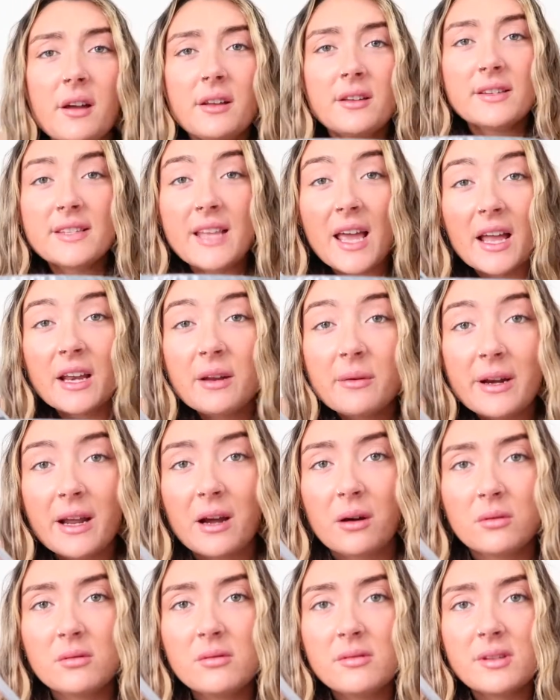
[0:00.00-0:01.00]
Does anyone
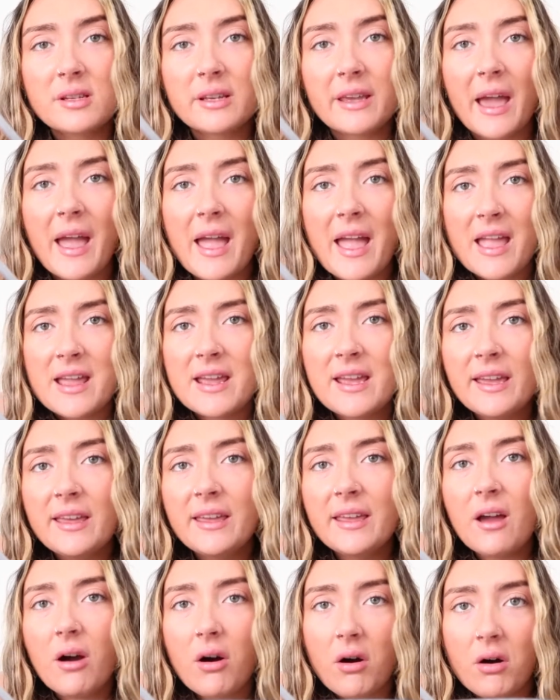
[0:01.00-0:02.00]
else get
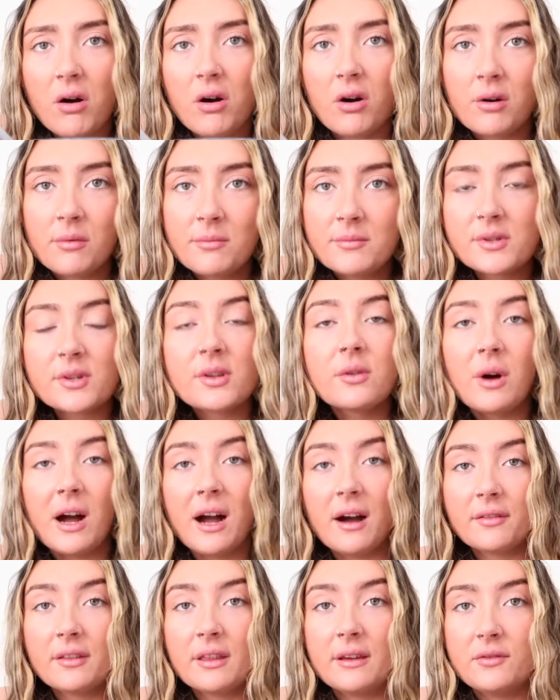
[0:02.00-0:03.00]
achy arms
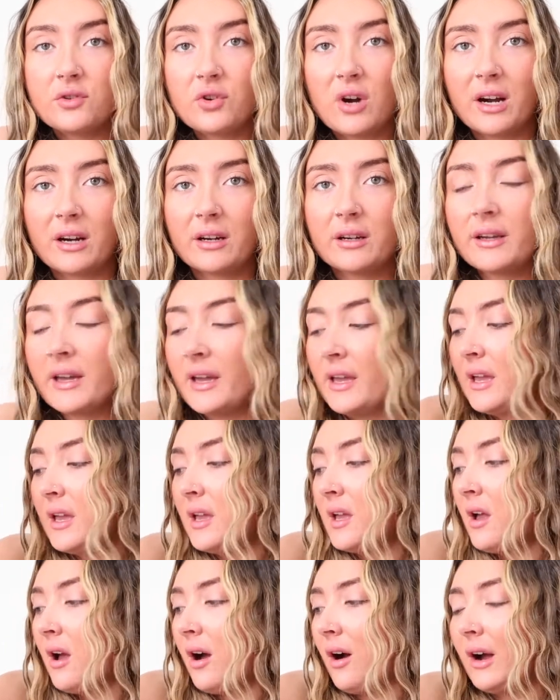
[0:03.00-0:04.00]
after they've drank?
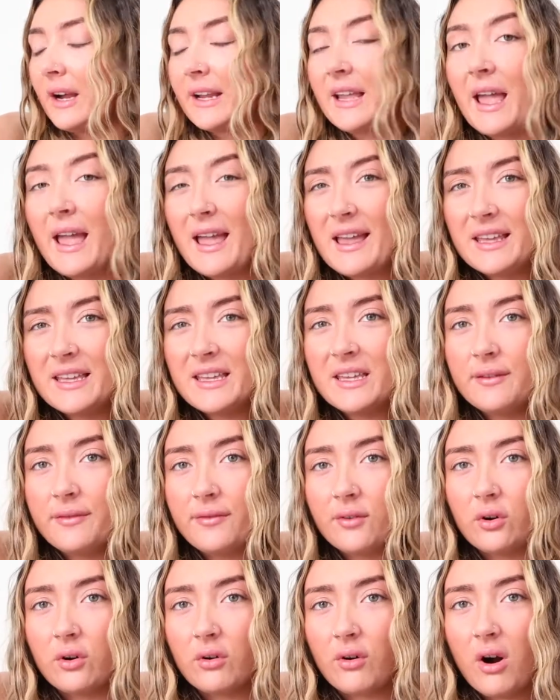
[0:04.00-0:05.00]
I get achy
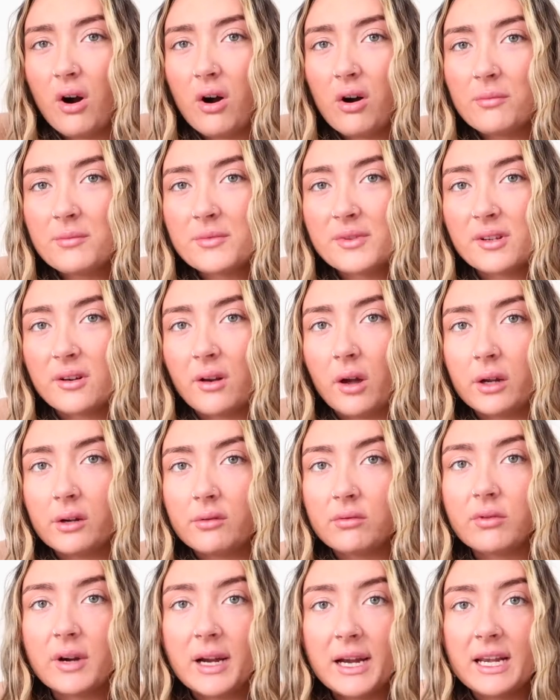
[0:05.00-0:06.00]
forearms like
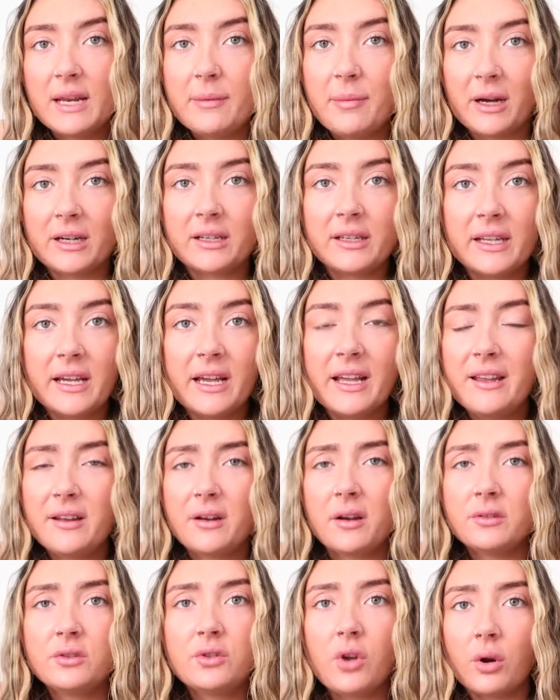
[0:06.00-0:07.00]
really badly and
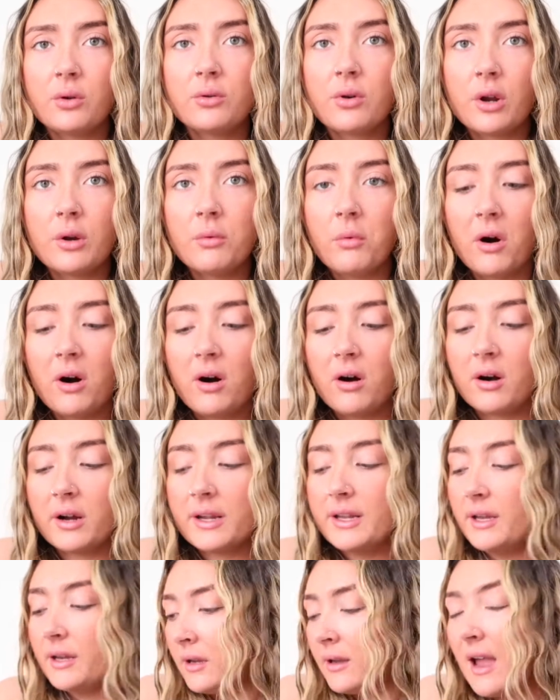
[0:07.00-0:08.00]
I don't know
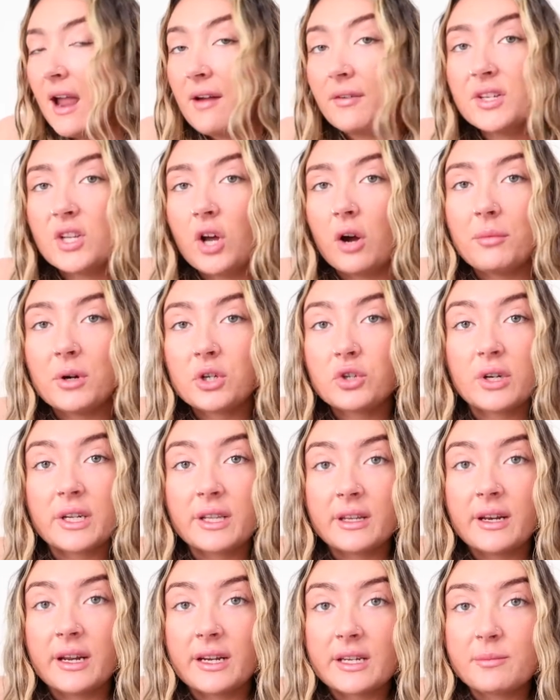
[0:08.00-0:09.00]
why. Every time I drink
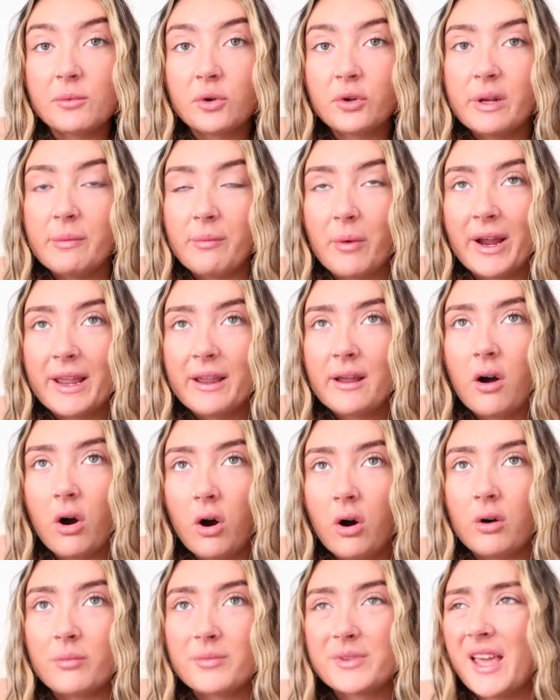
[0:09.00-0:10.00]
the next morning, my
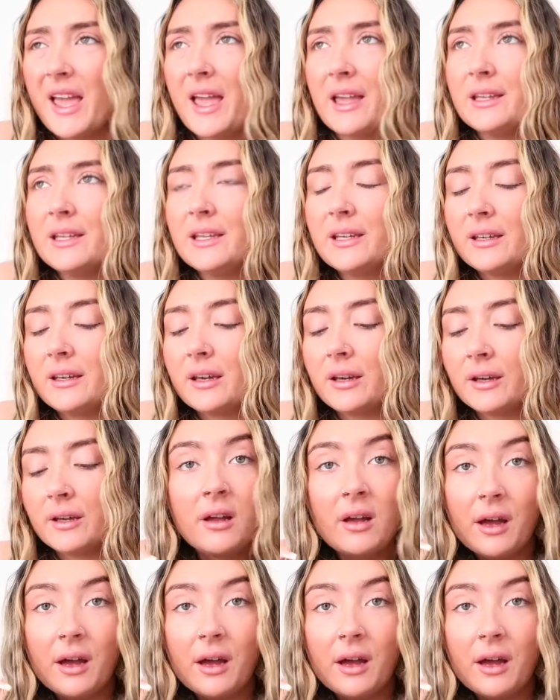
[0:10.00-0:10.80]
arms ache.